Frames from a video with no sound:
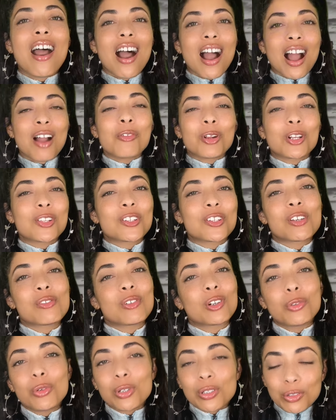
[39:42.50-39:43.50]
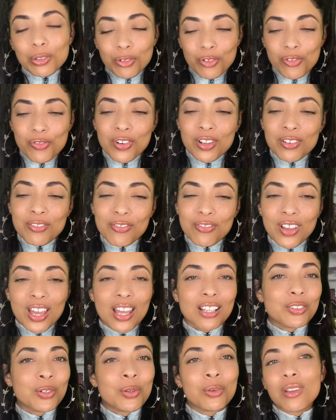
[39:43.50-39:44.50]
I wanted to give a quick little fun
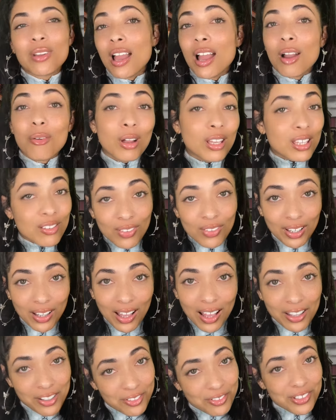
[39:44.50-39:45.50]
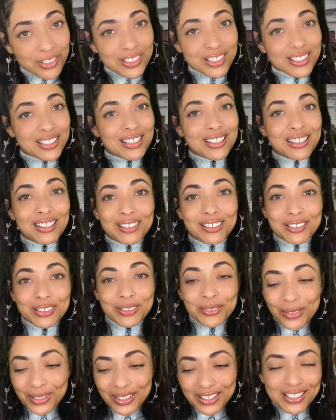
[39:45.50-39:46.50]
fact on how I even got interested in
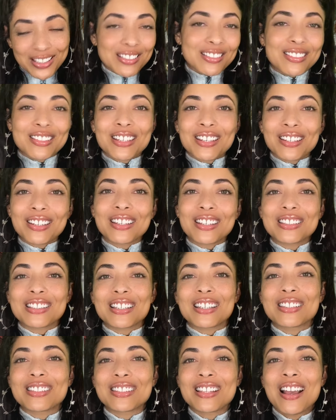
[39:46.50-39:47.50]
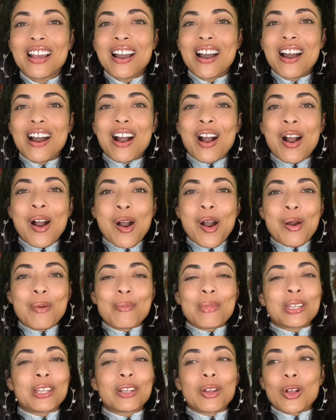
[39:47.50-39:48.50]
doing these DNA tests. And
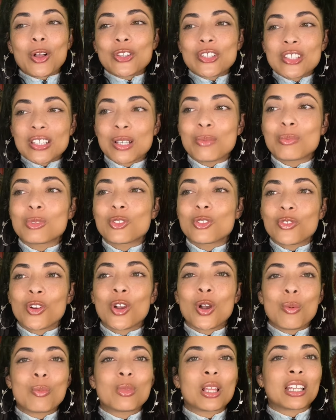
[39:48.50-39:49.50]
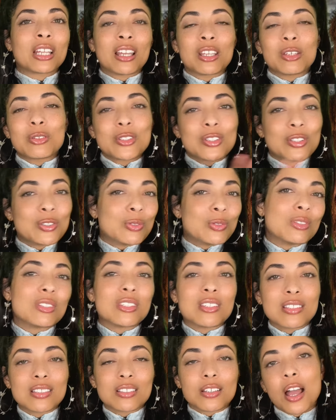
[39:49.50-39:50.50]
it all stems from, like, I used to do
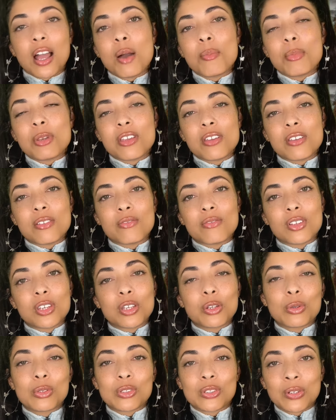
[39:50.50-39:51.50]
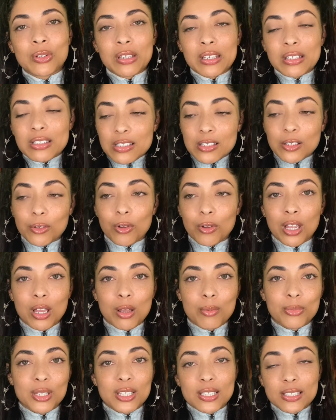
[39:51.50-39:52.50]
these comedy videos on
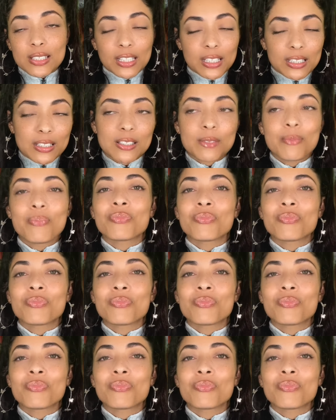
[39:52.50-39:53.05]
Instagram, these skits.